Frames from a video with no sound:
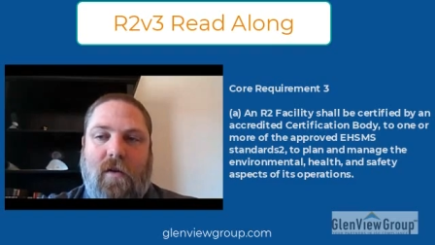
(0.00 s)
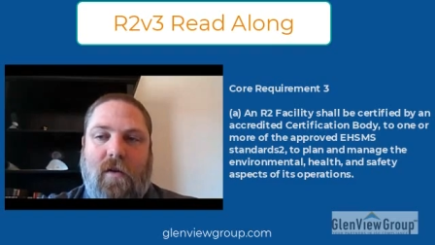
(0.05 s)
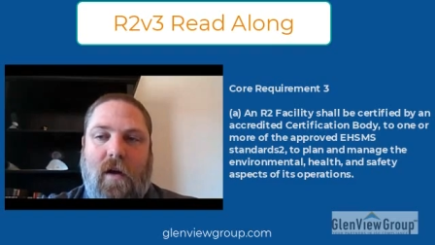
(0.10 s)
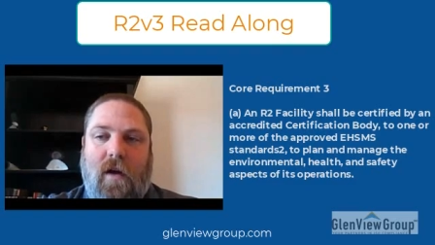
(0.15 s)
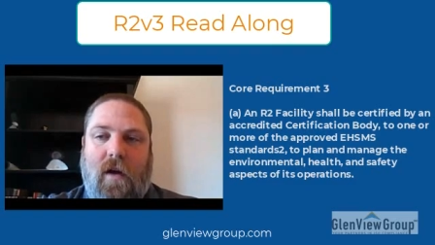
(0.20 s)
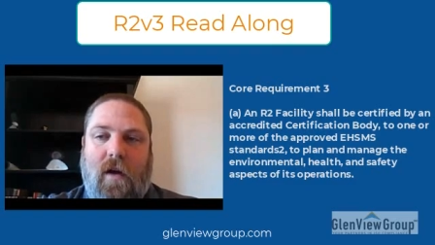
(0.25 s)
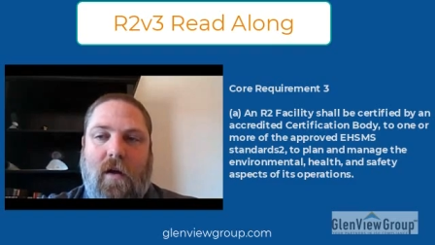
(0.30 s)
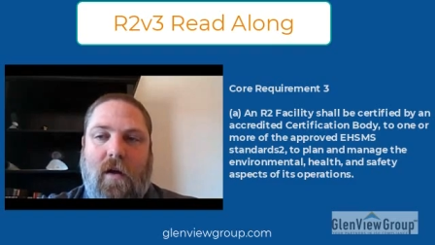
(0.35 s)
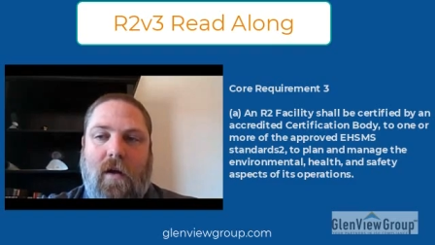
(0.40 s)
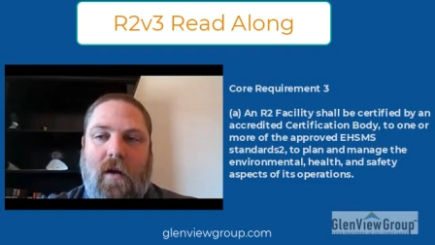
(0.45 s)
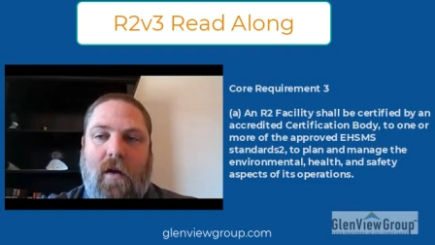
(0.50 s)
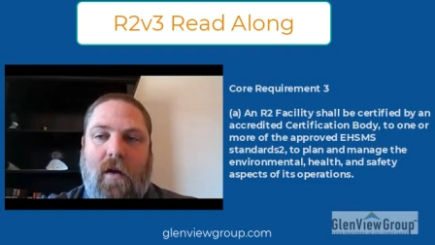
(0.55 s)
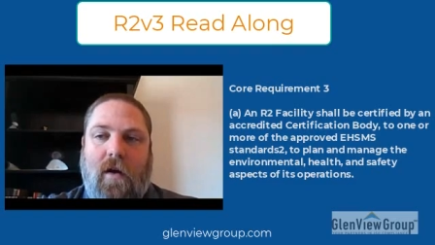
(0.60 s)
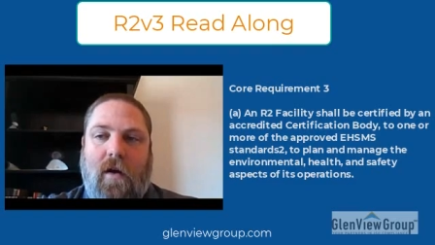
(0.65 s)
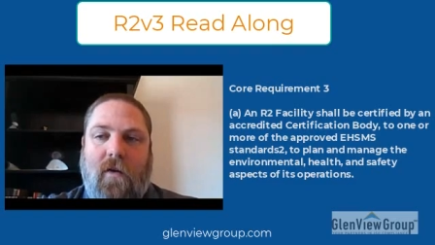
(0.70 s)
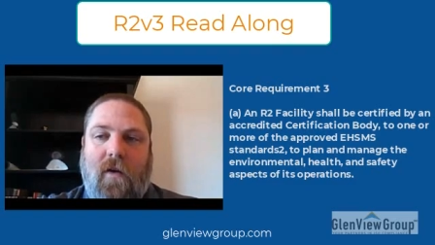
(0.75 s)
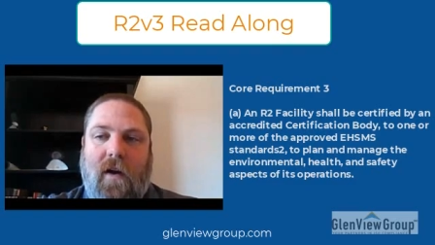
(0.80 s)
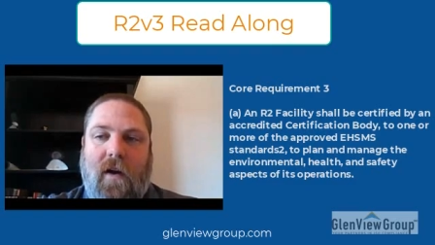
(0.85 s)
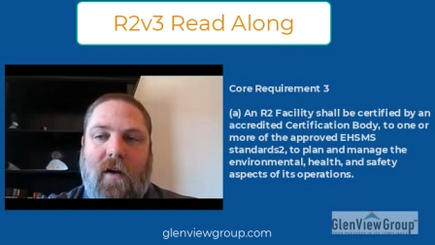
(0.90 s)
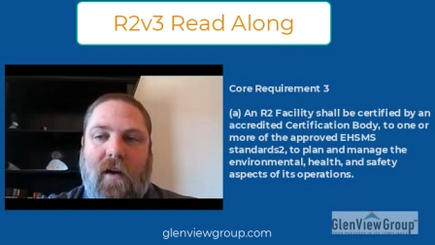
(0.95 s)

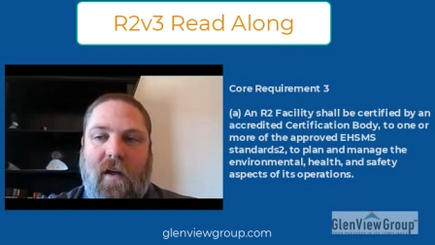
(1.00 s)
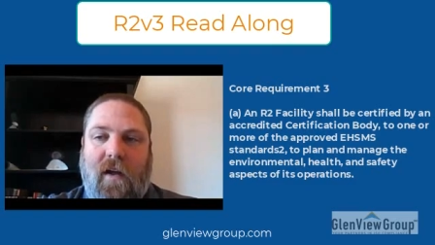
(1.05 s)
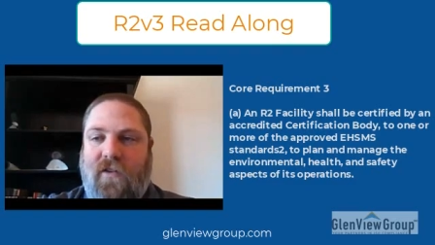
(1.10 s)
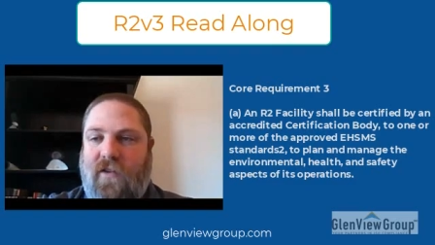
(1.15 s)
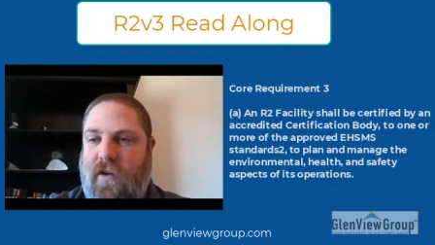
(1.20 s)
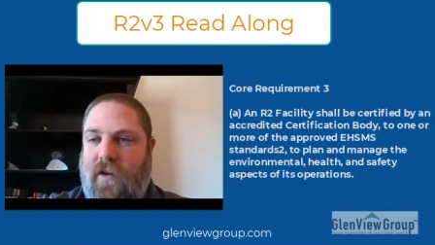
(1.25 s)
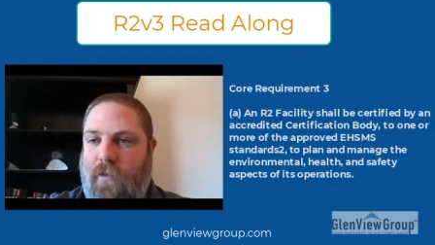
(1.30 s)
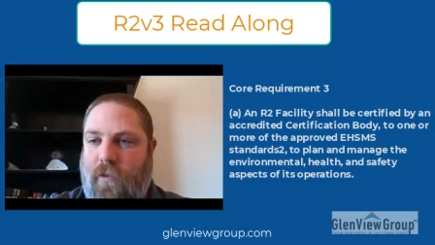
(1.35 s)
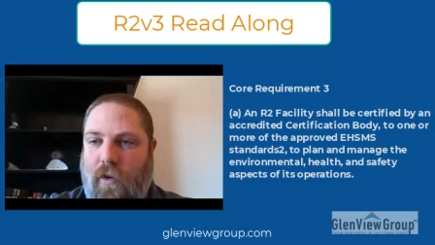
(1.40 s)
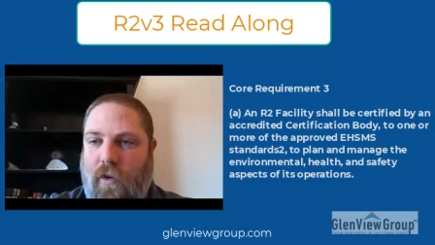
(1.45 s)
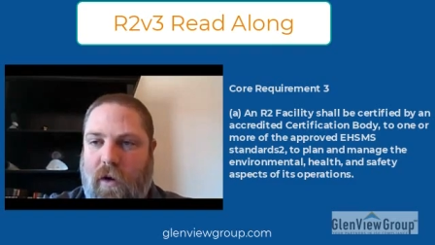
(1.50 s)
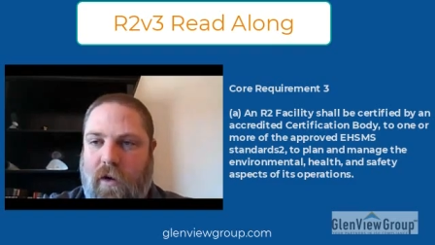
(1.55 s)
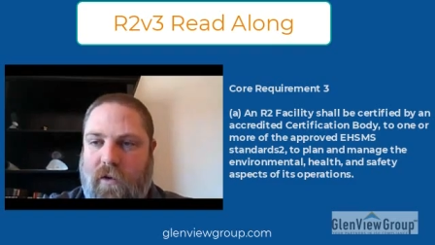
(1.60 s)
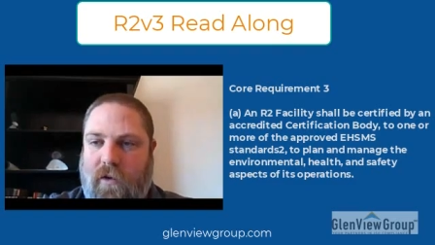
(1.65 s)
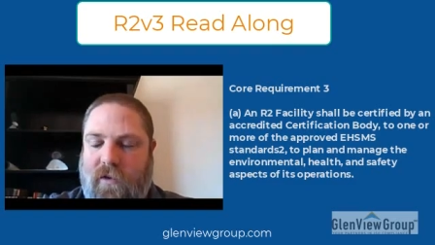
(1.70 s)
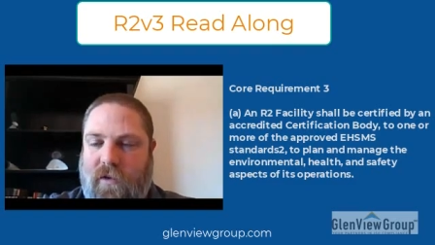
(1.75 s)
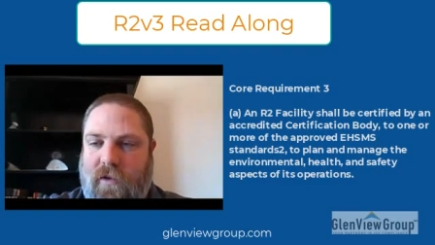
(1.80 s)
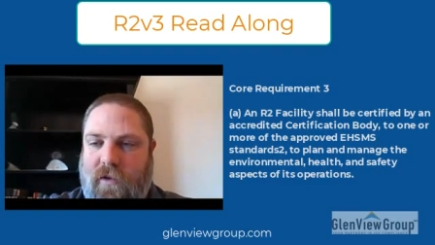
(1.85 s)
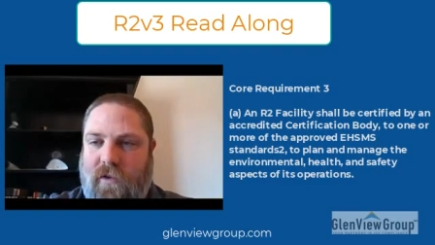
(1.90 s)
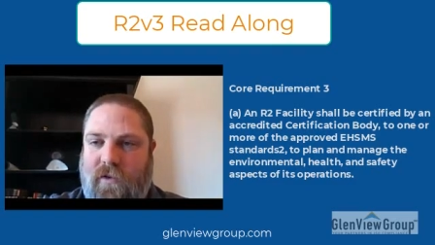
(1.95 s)
accreditation
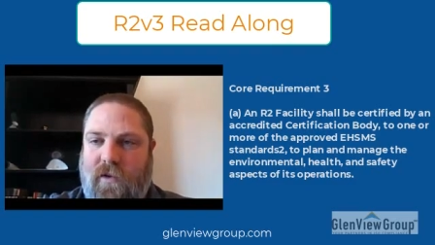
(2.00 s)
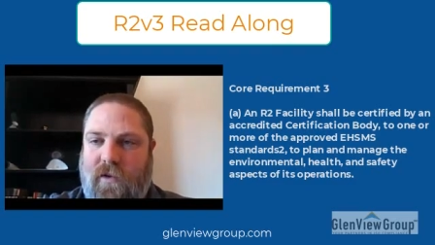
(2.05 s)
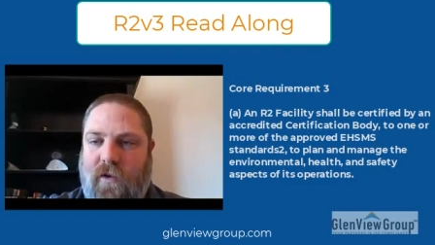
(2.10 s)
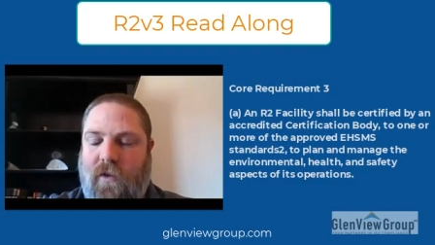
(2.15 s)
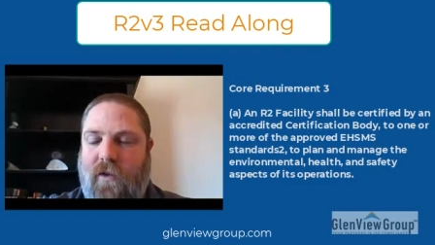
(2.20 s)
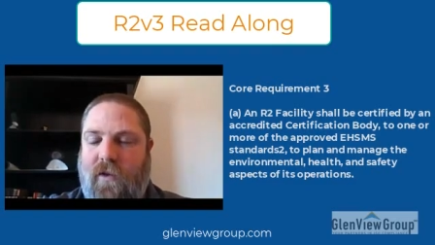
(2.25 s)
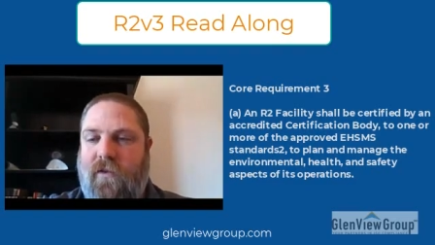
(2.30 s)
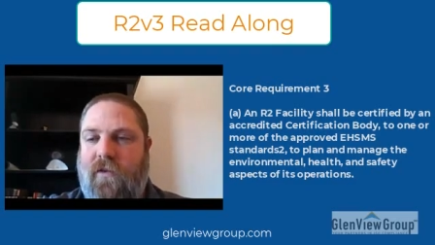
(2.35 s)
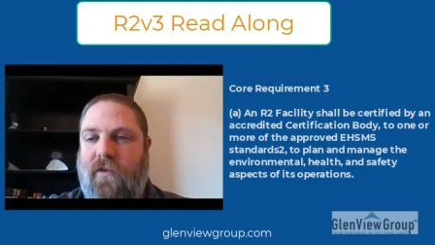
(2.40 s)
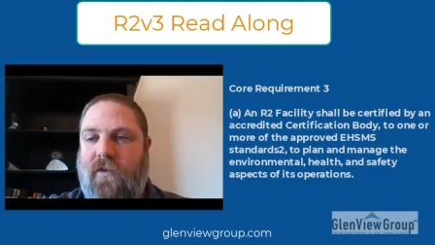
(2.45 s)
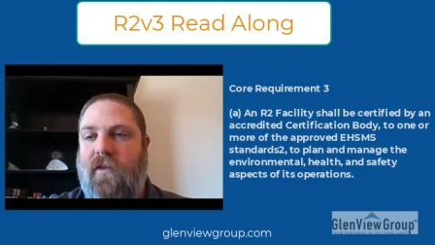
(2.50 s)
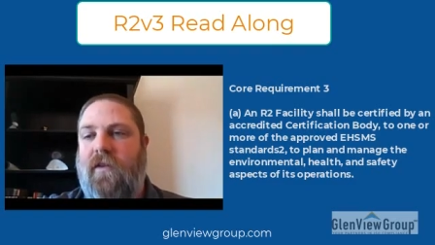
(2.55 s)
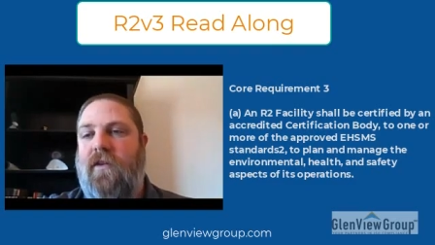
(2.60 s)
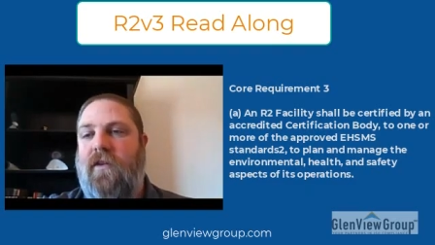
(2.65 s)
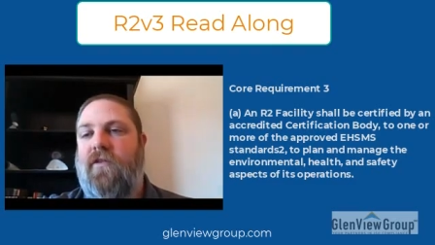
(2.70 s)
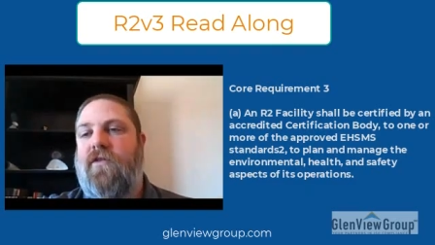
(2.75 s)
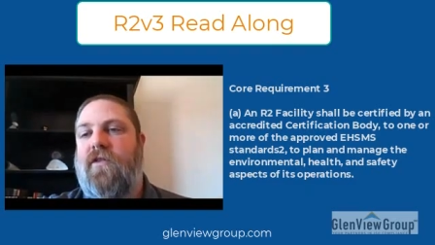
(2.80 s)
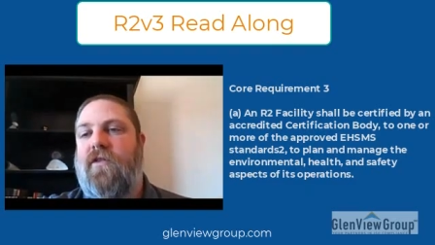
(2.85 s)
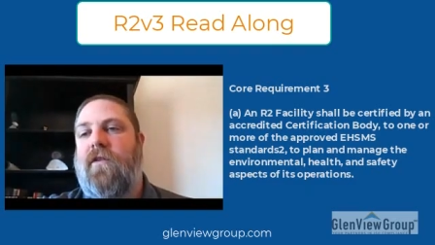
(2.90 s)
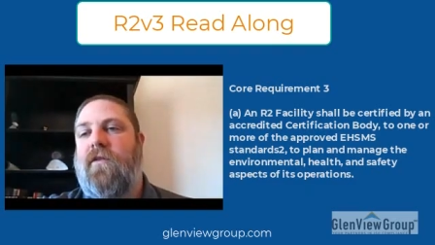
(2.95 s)
boards. So
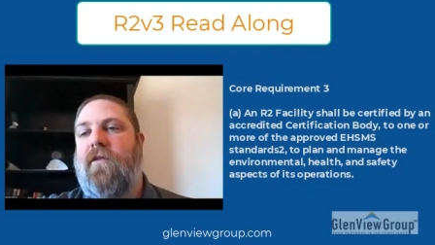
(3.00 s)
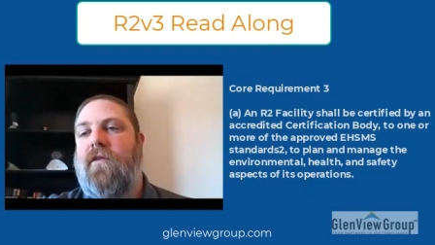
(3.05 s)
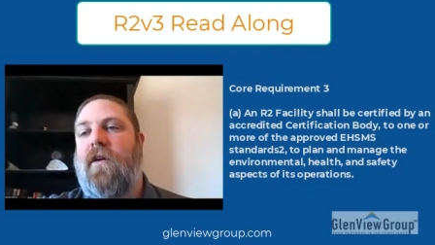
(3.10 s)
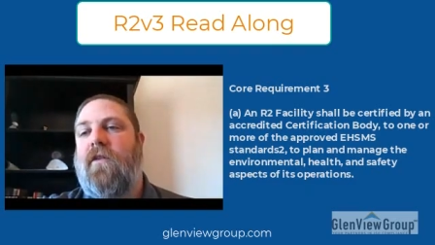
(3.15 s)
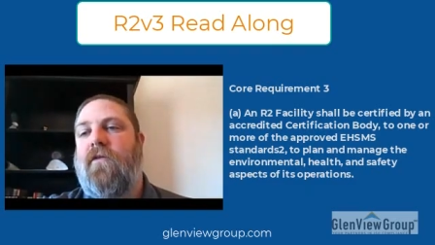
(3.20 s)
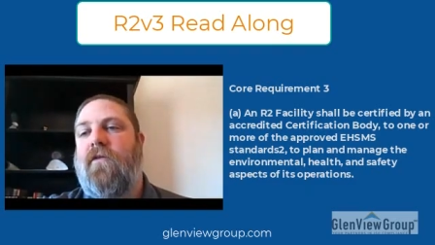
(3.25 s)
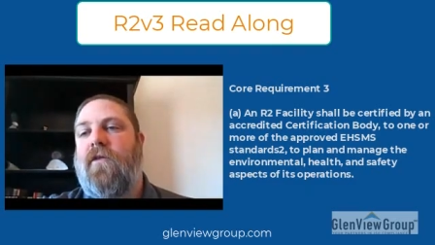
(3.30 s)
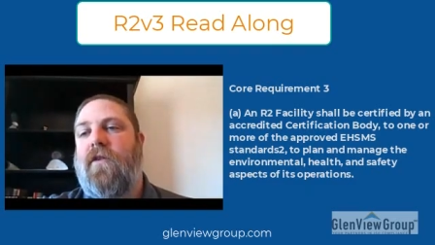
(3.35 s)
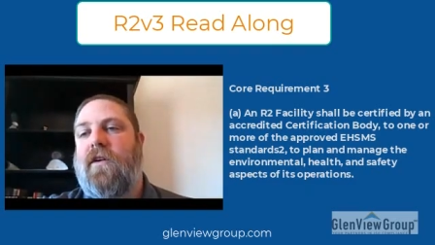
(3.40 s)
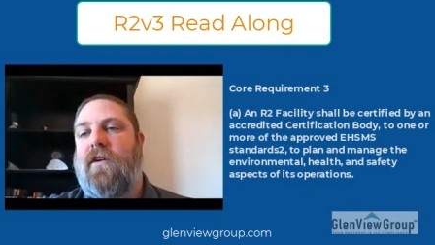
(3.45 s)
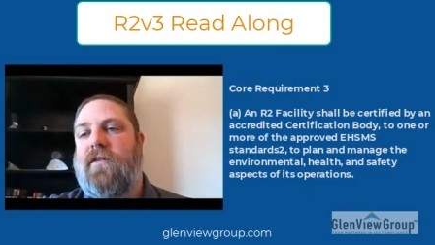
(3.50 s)
you should look